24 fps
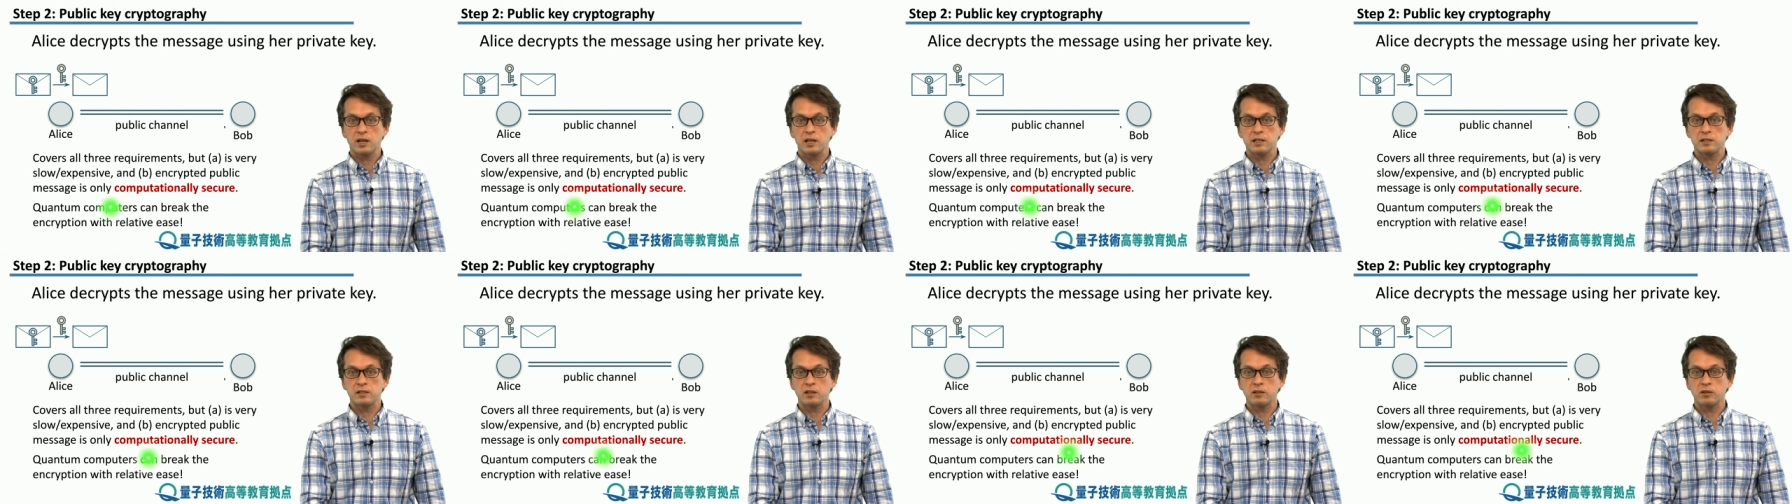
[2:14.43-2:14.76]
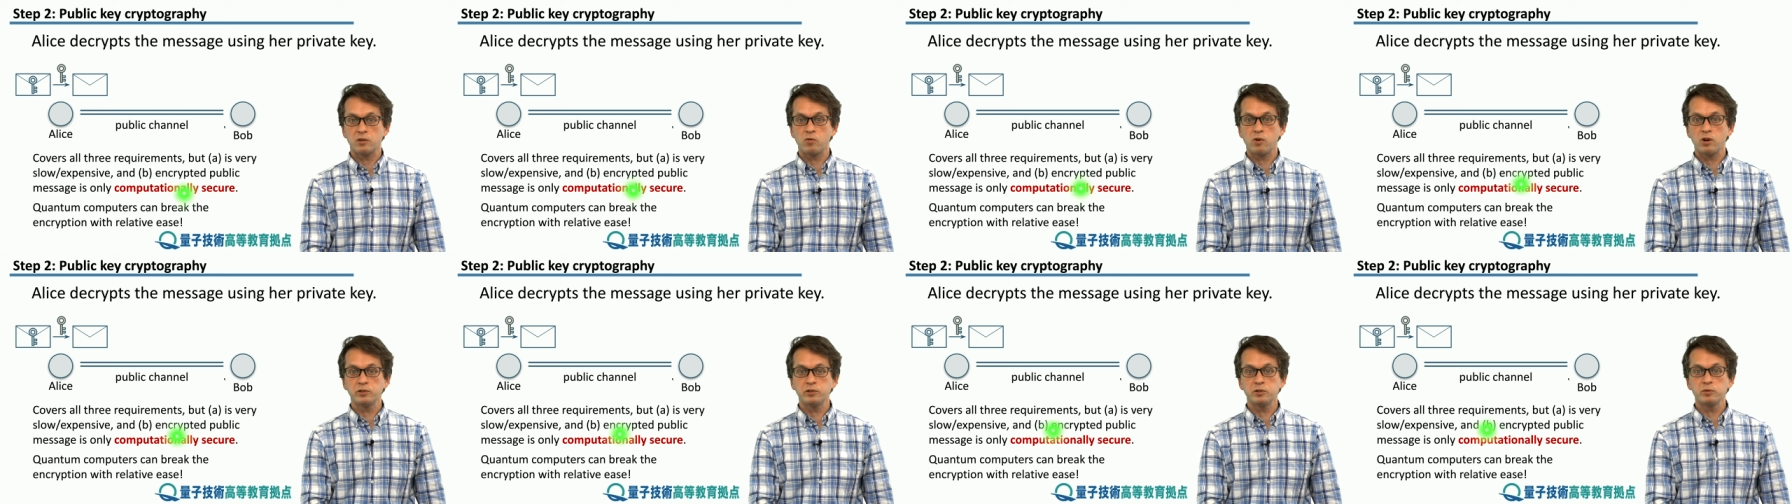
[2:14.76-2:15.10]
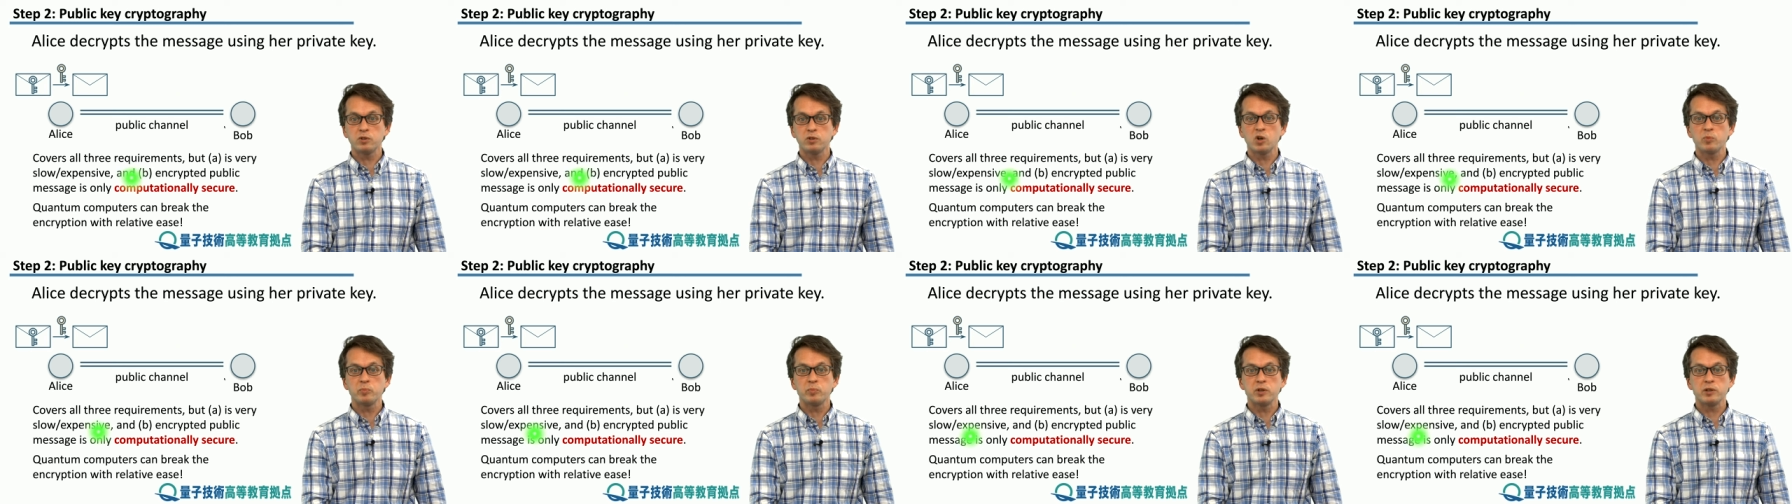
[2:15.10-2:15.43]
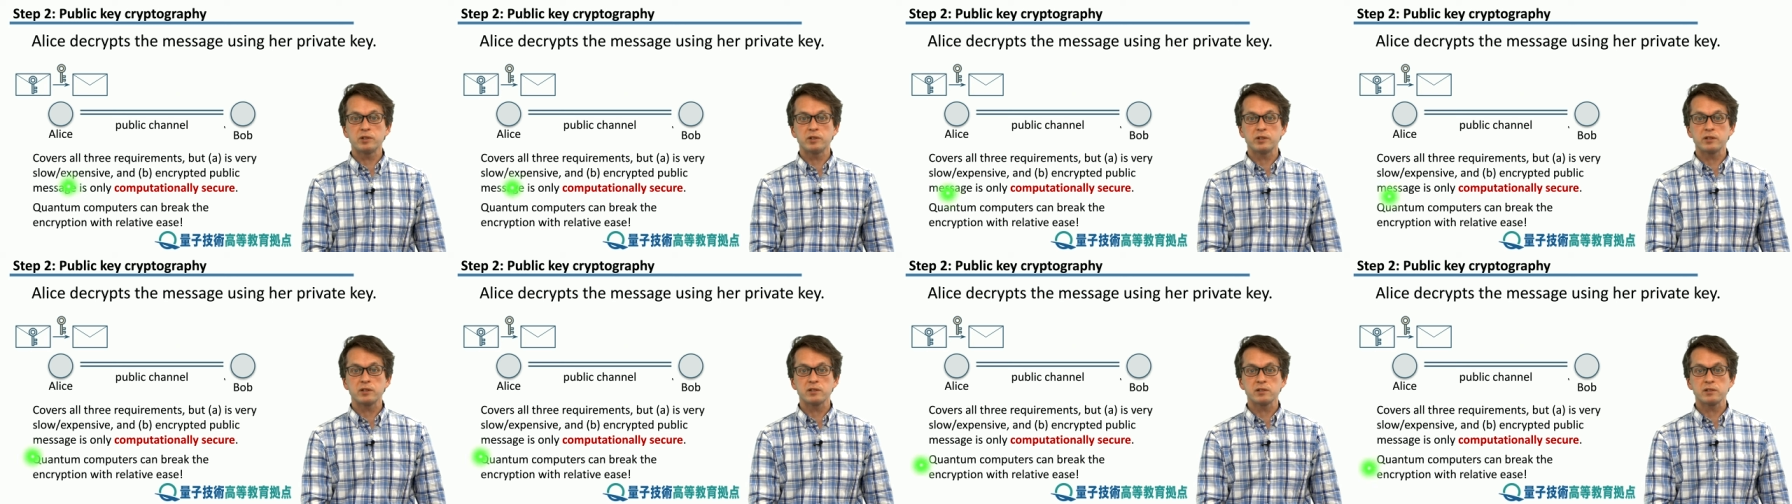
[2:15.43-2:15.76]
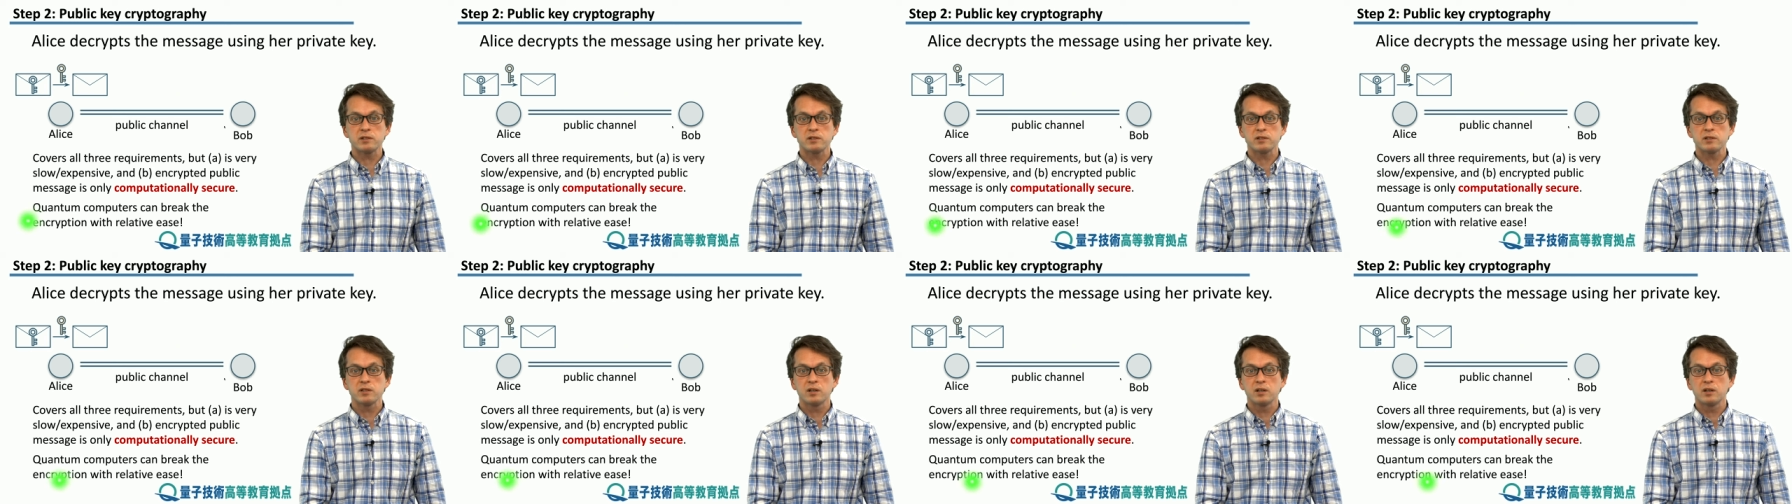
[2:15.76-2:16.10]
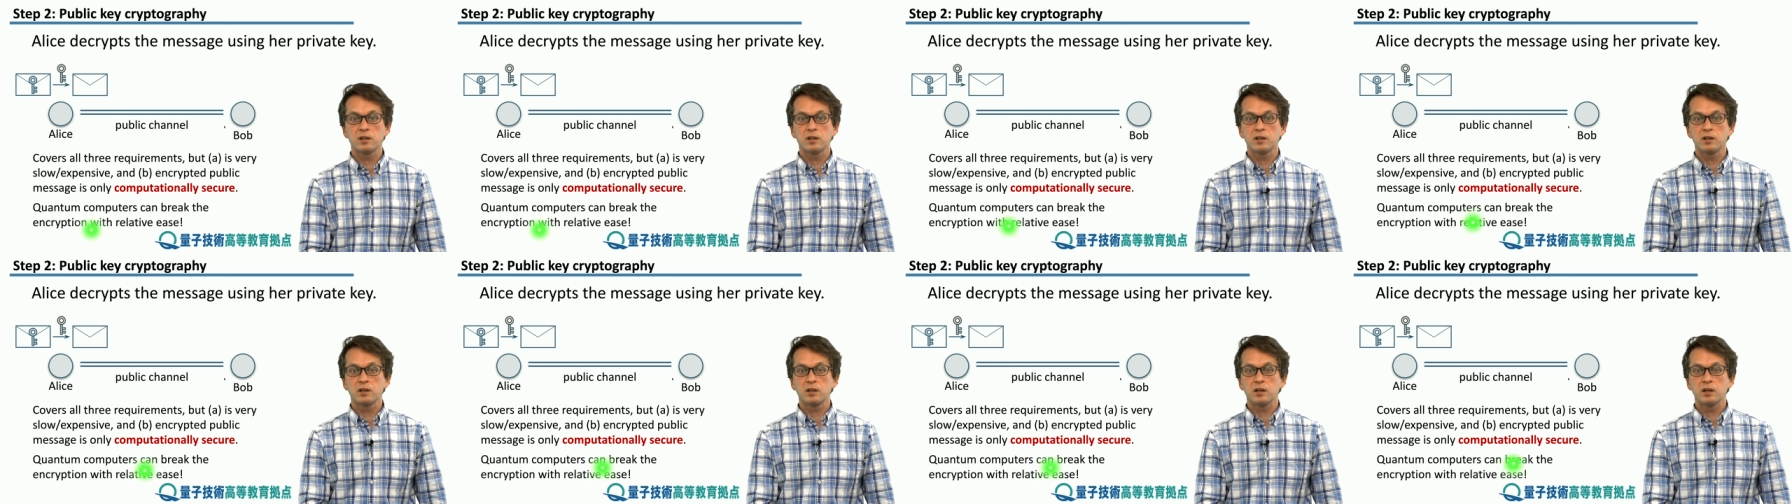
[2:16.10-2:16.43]
is that quantum computers
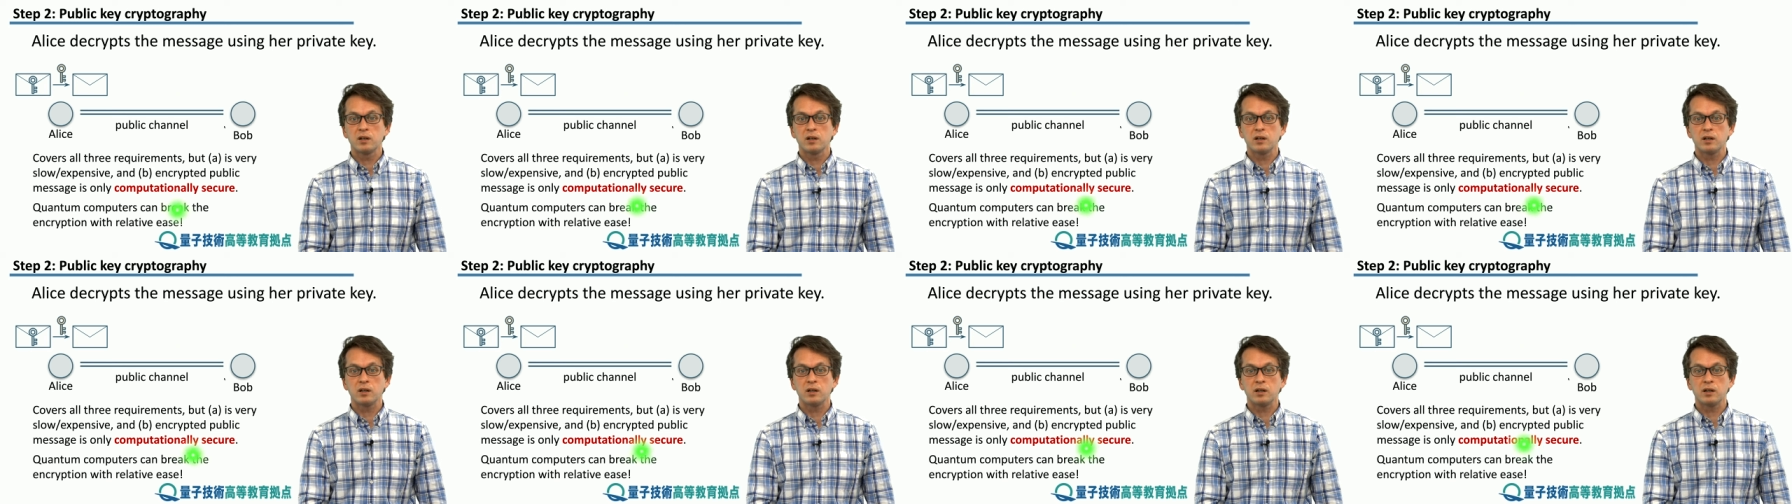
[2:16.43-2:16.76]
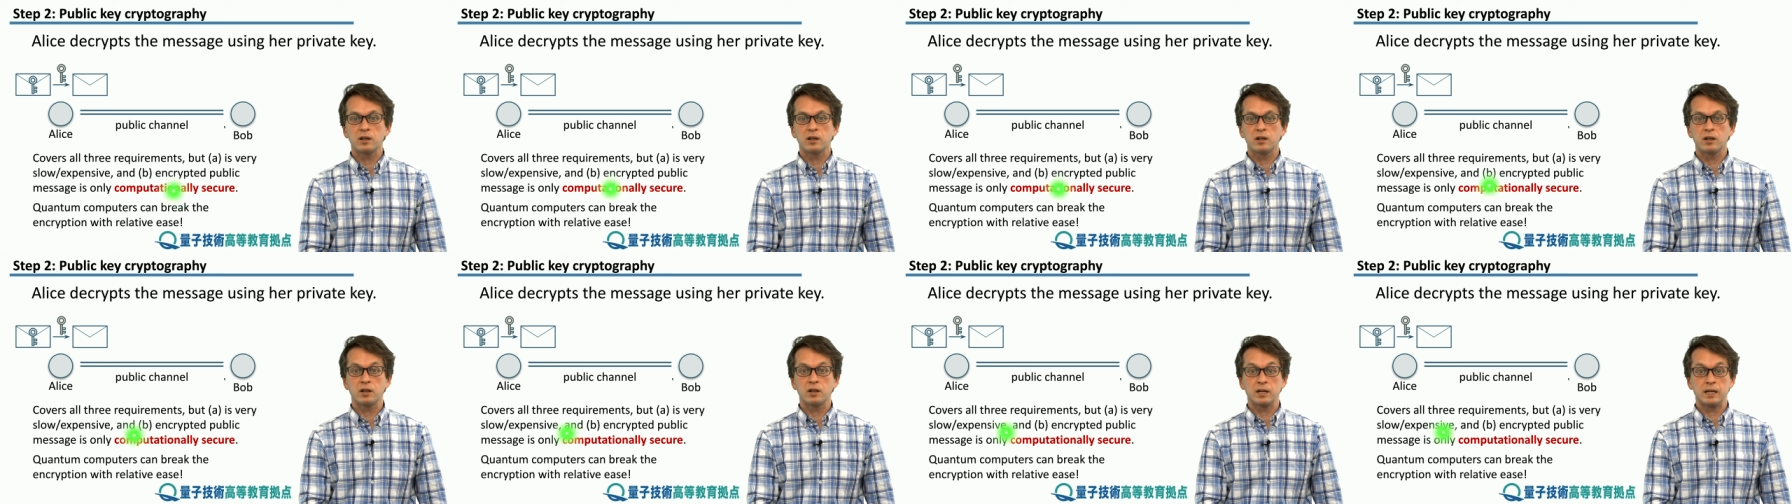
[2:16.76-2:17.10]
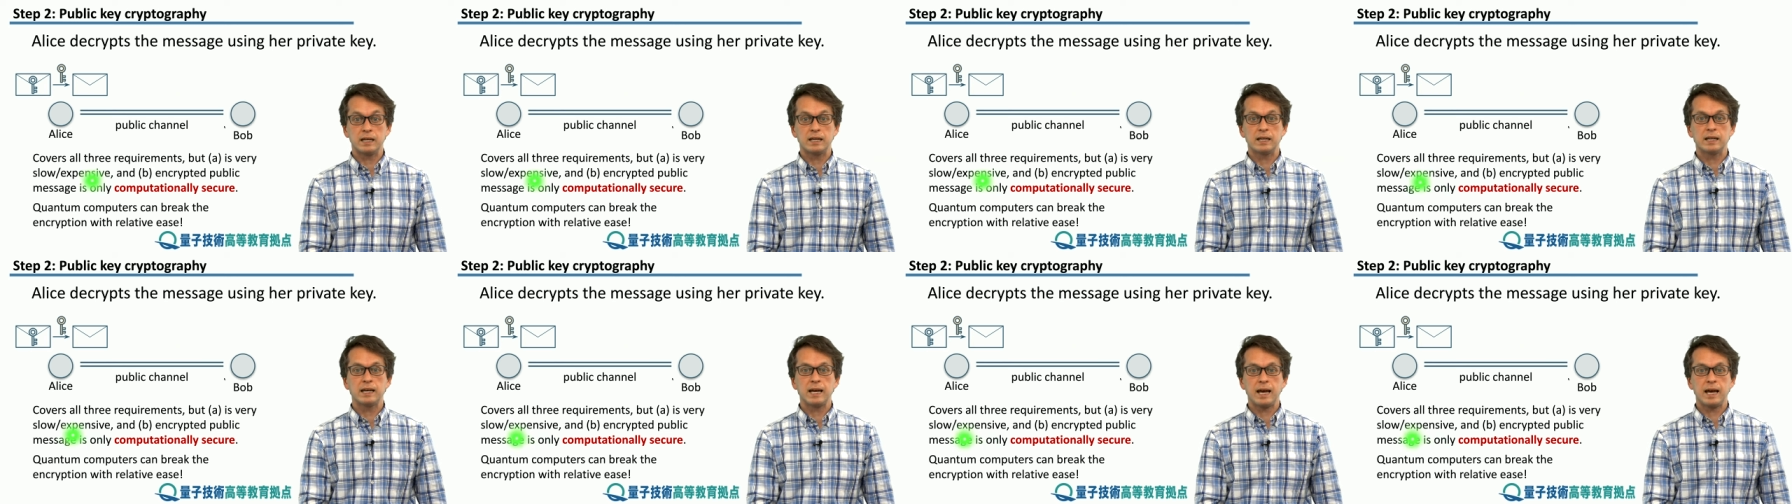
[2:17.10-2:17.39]
uh,